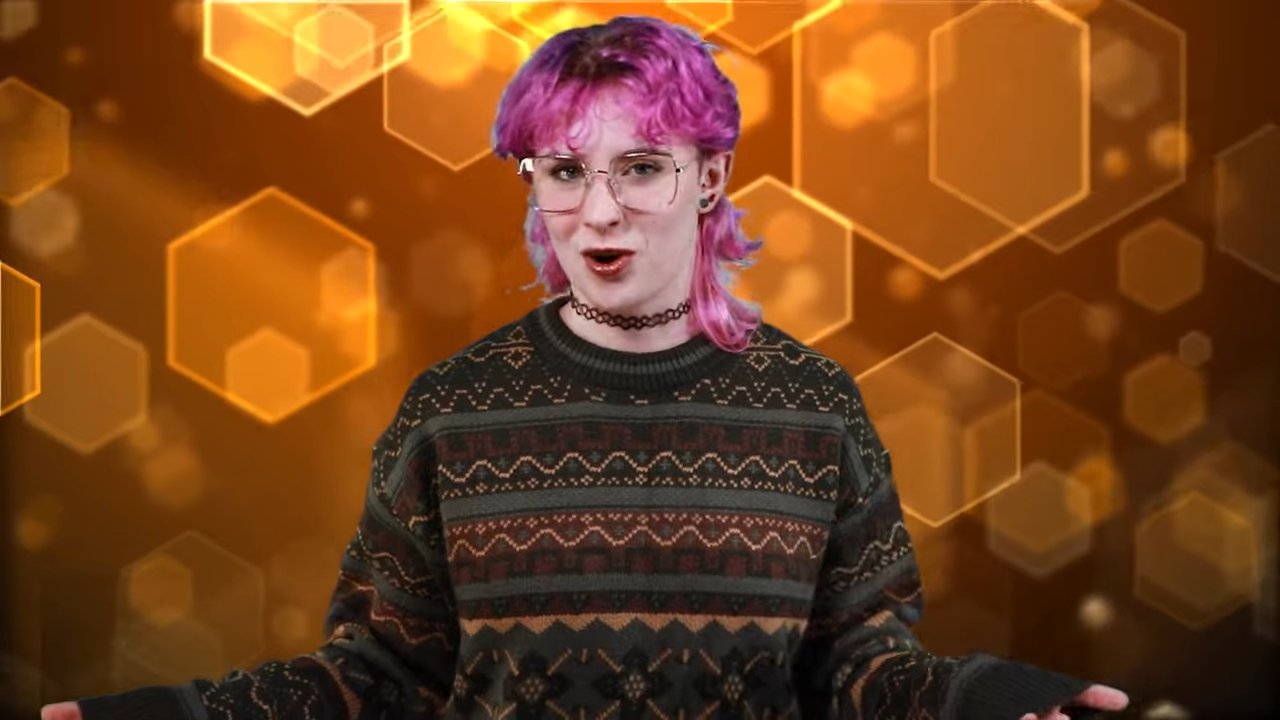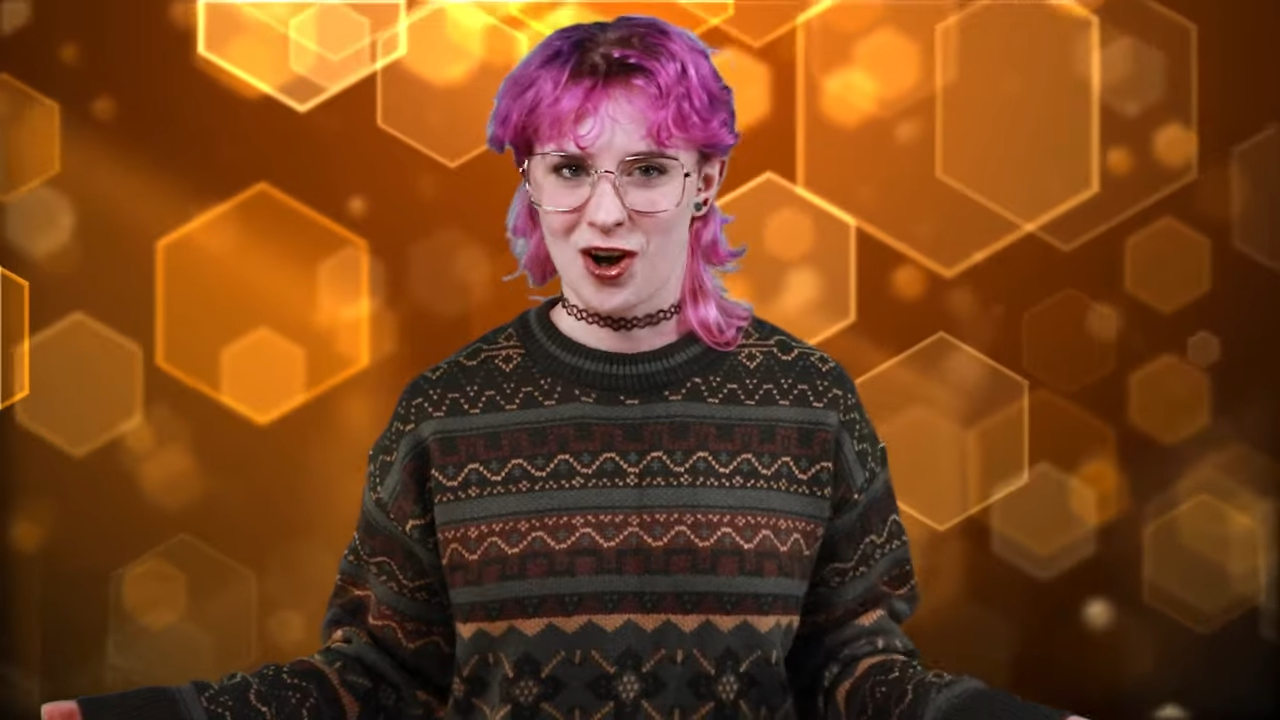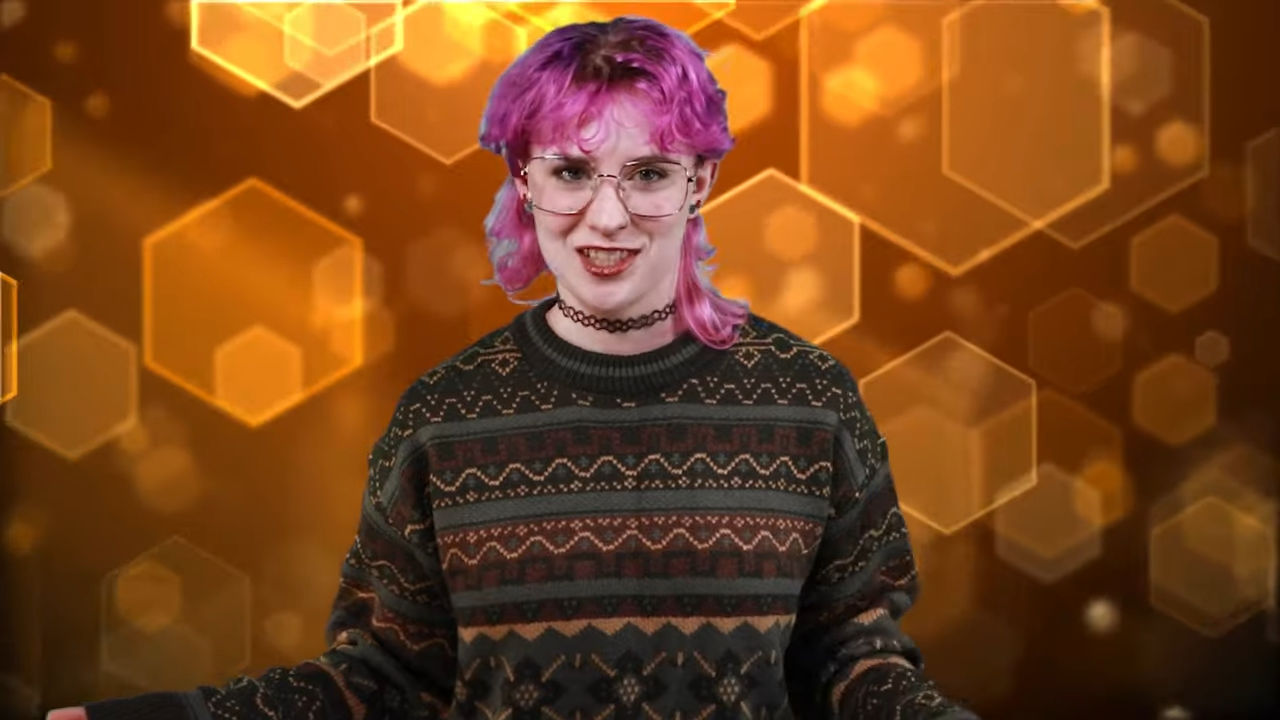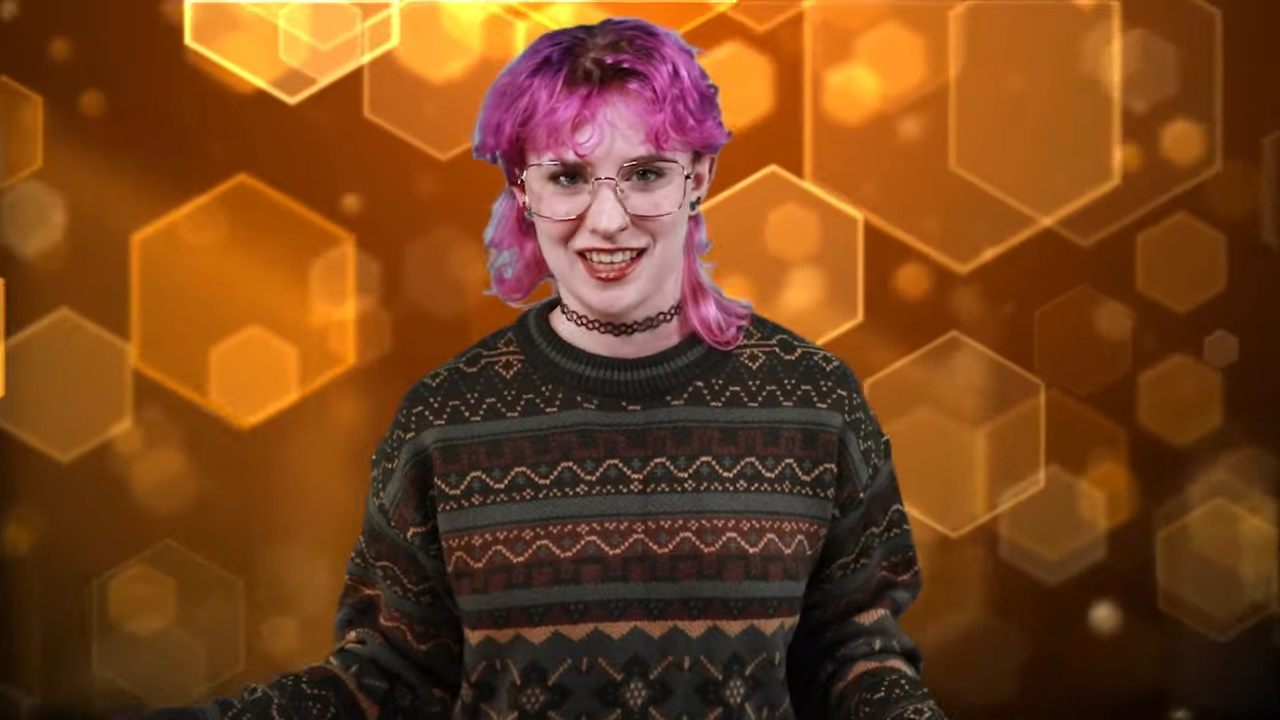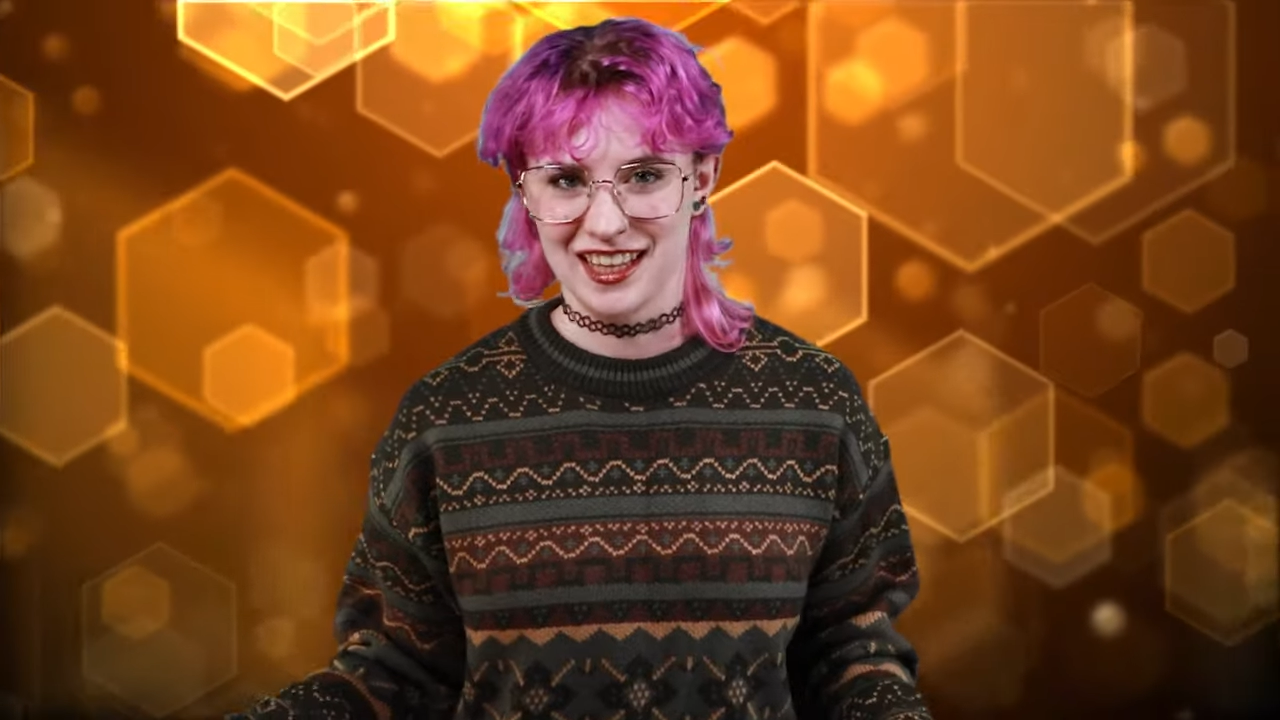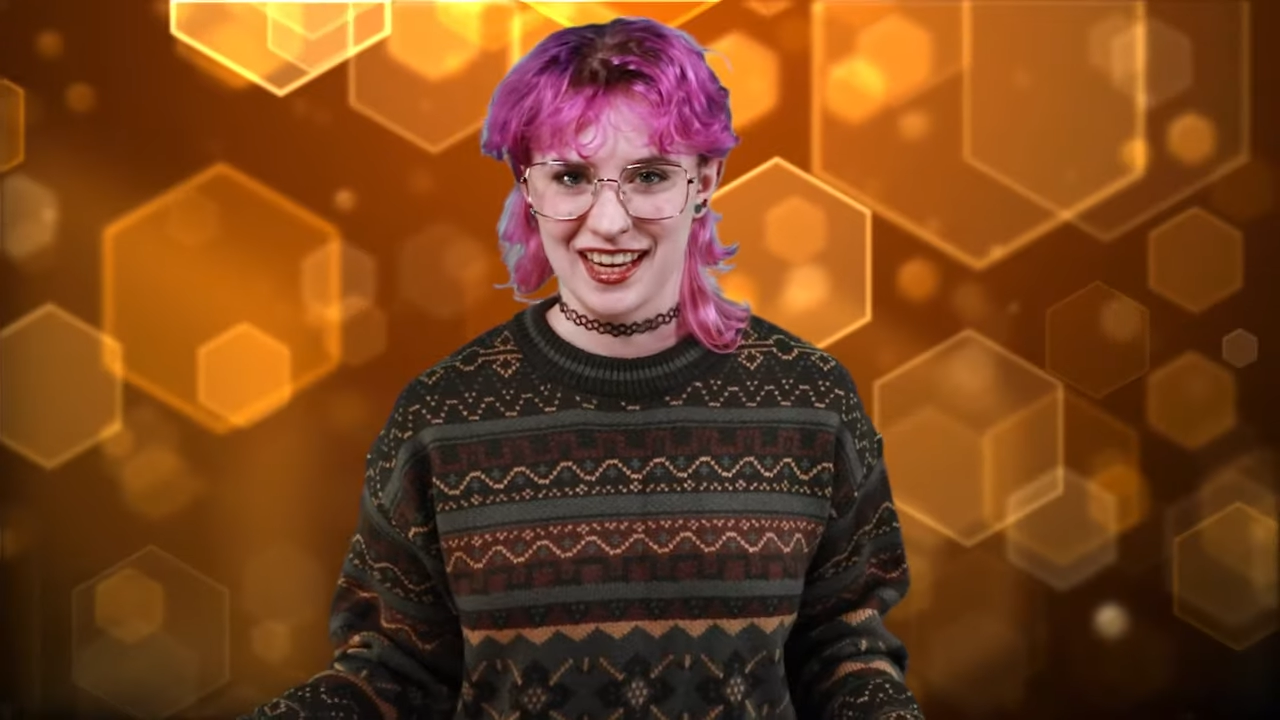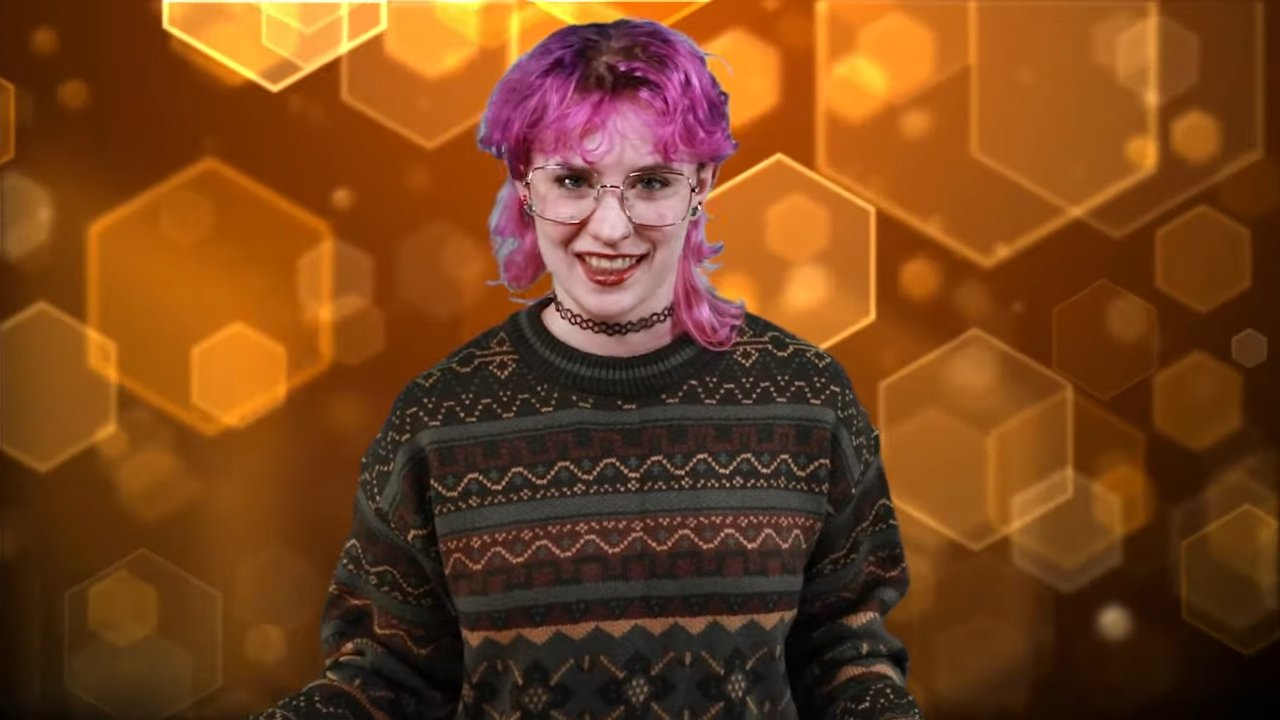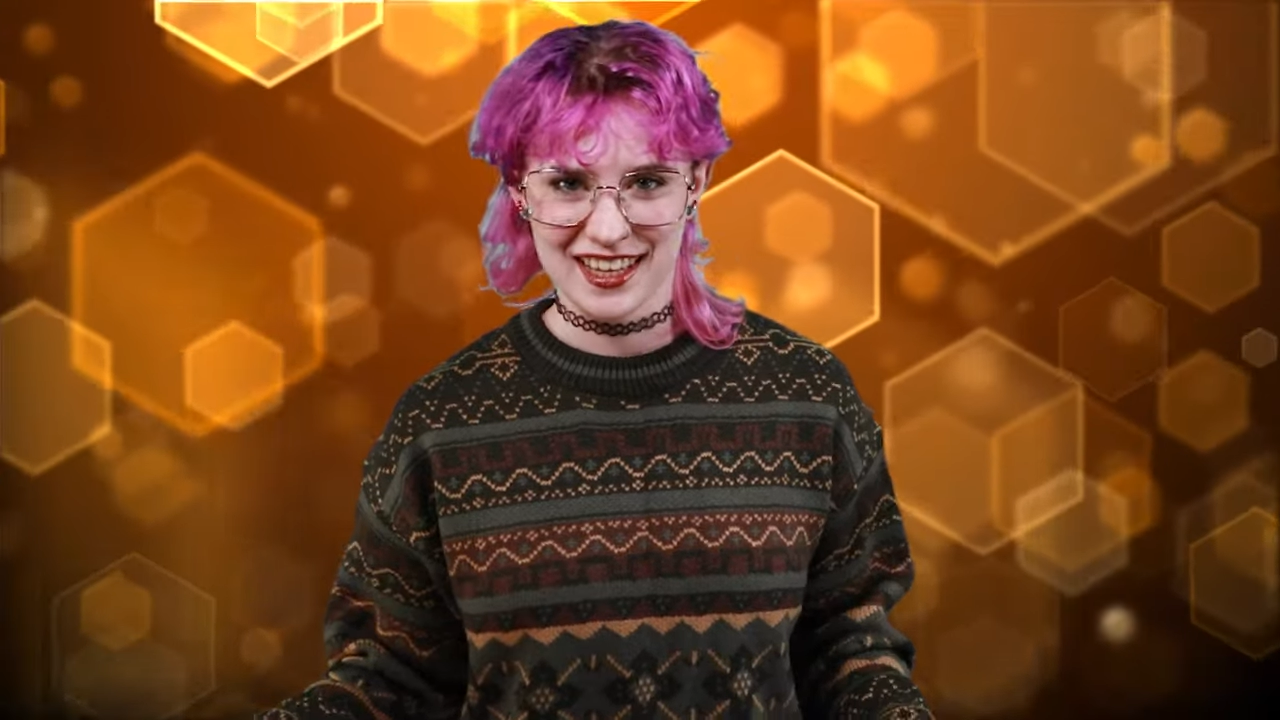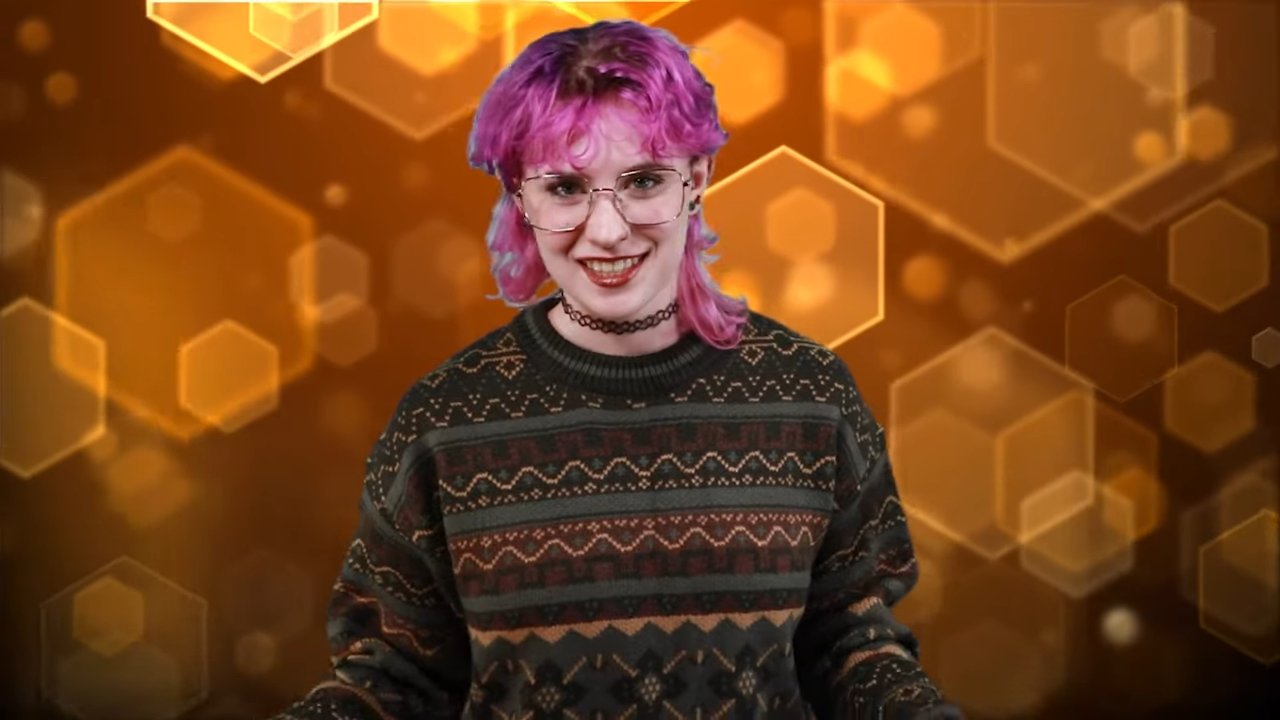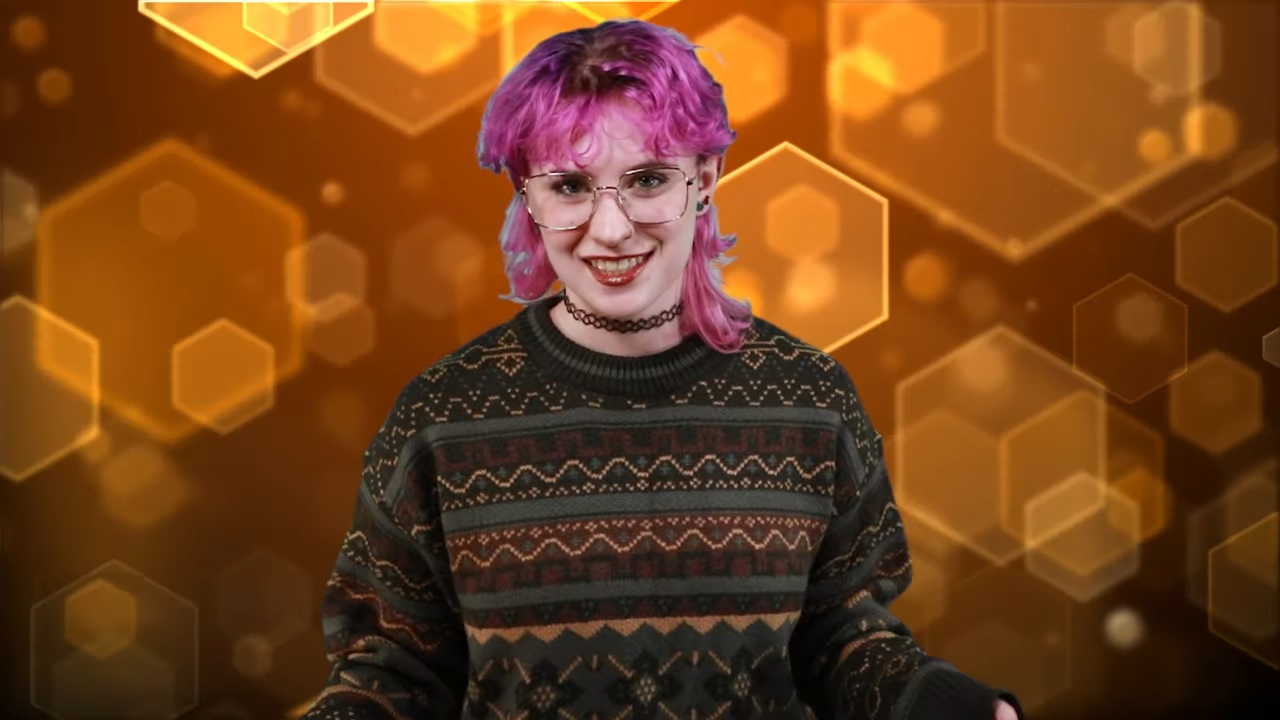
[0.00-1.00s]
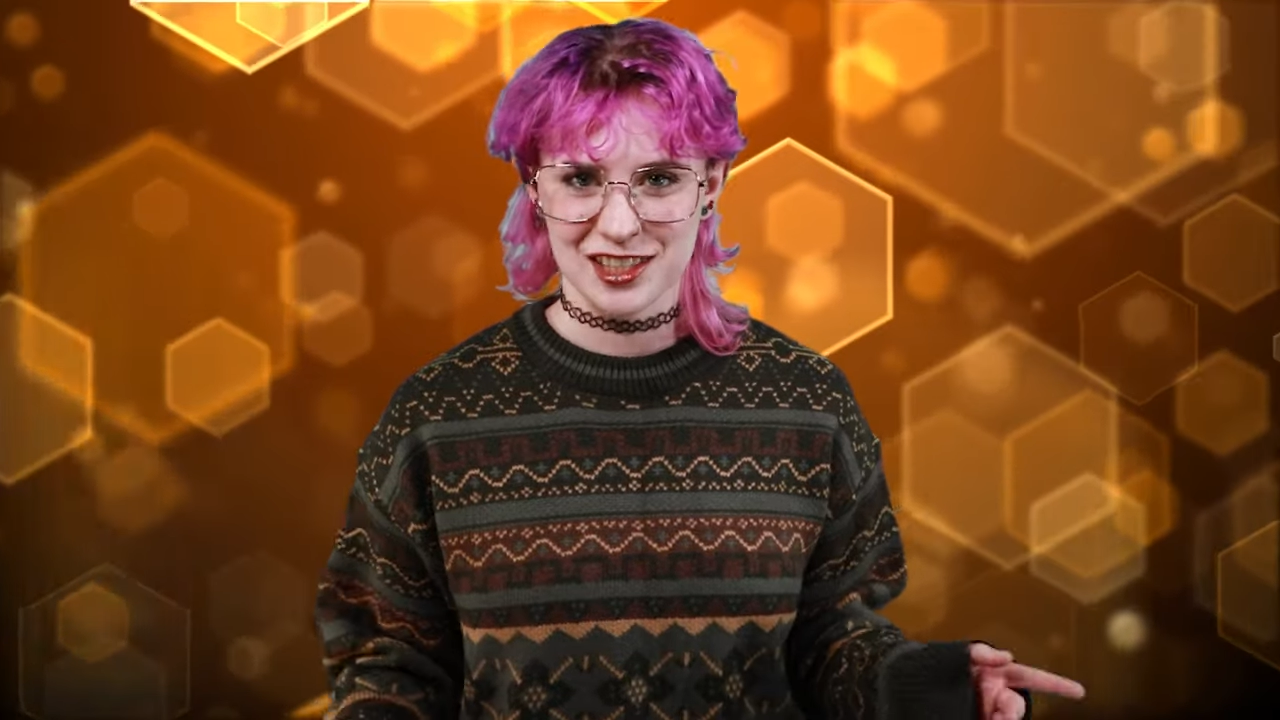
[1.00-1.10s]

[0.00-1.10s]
content like this,